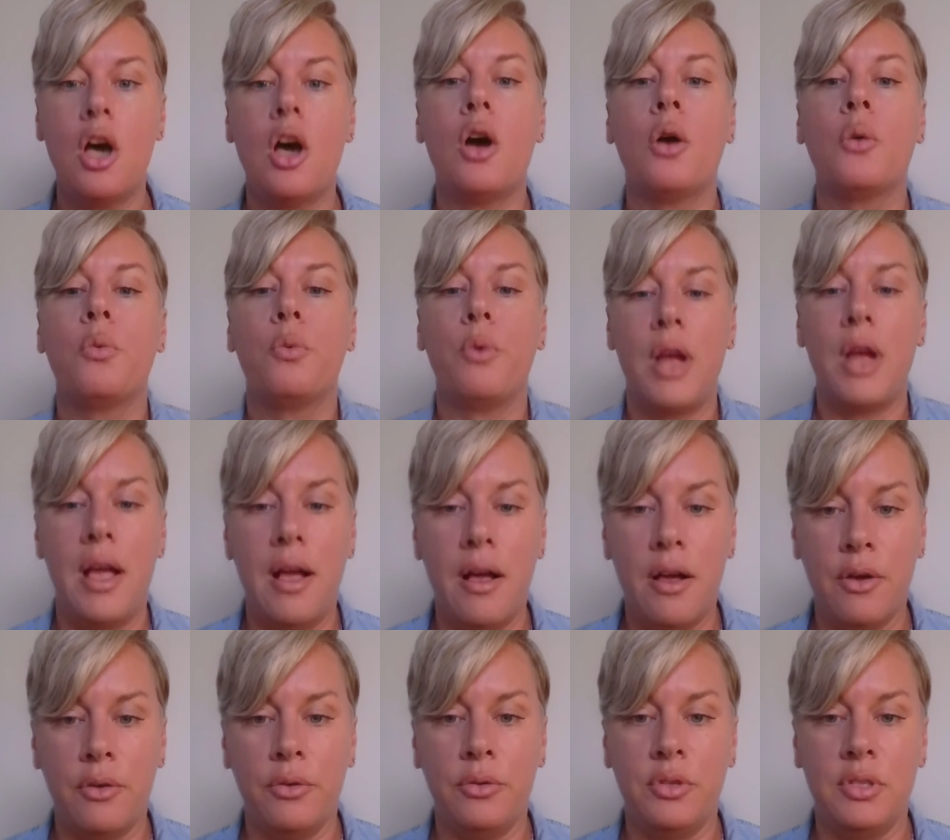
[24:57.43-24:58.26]

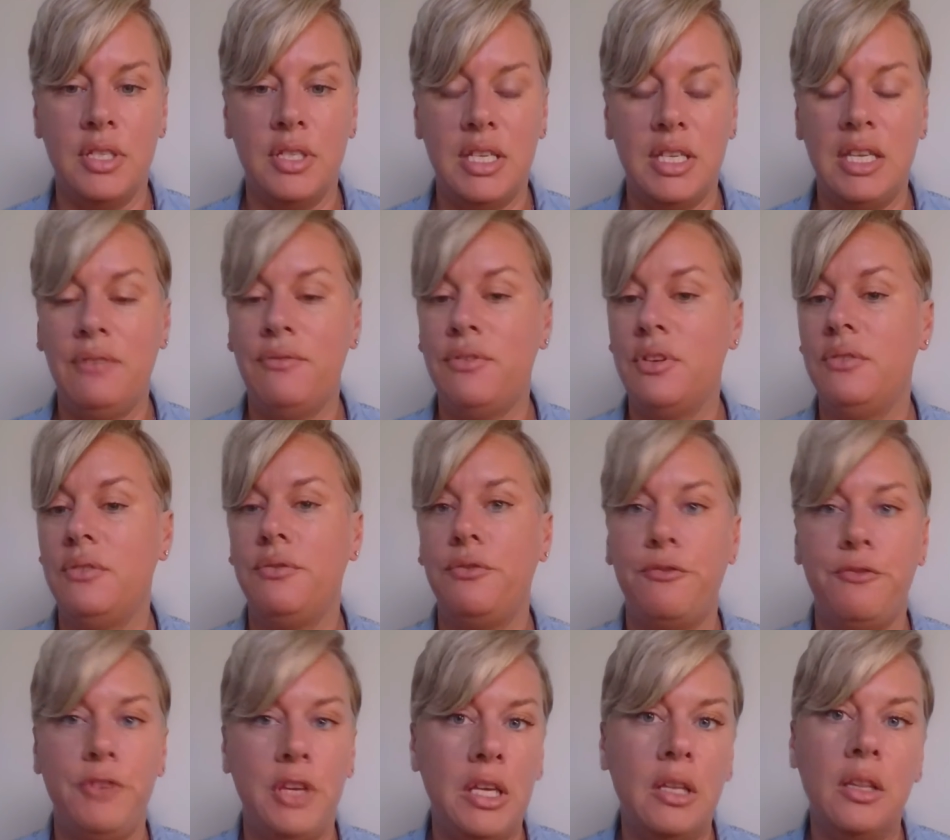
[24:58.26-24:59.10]
around even
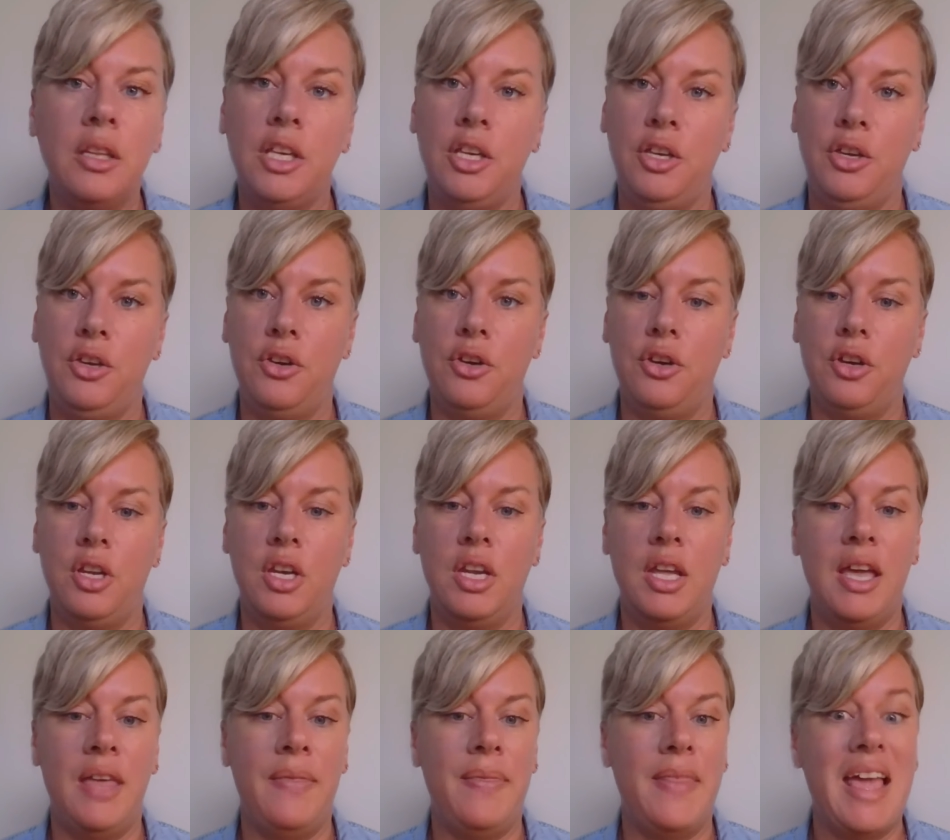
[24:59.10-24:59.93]
feeling
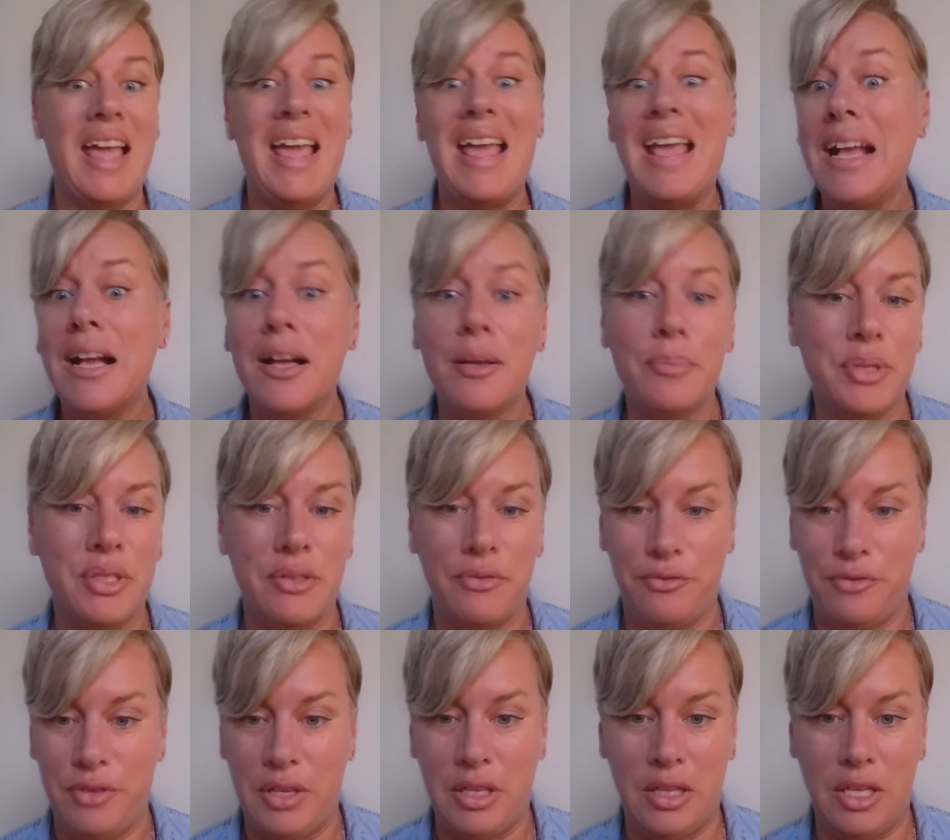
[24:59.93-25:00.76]
good and the hangups
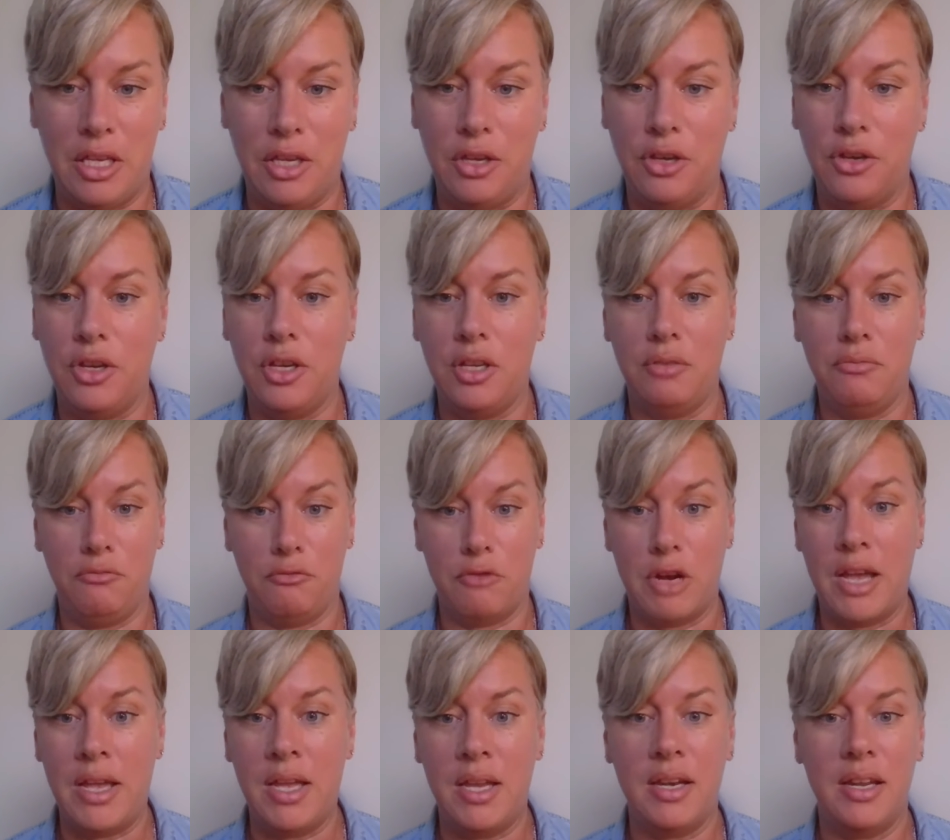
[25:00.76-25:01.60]
of feeling good,
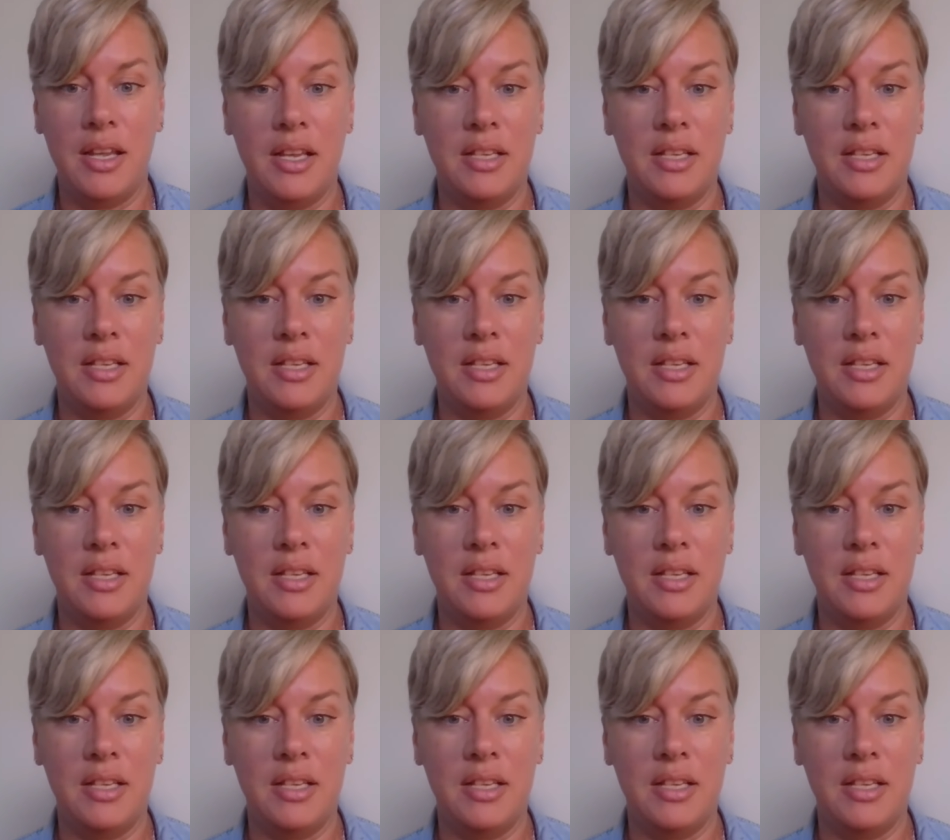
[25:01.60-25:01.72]
right?